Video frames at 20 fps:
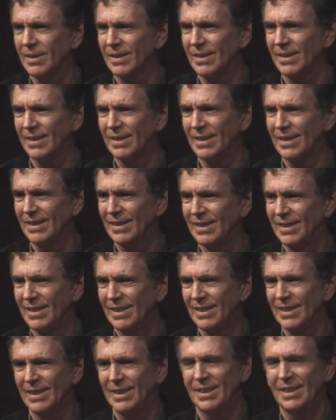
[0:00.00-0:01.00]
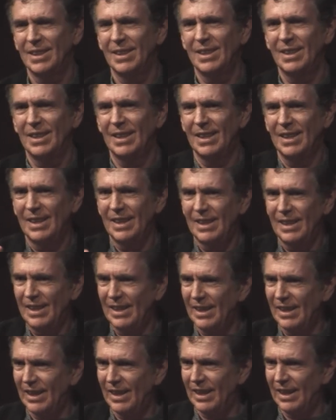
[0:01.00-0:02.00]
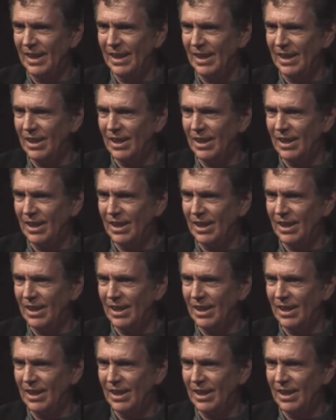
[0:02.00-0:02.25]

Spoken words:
[no speech]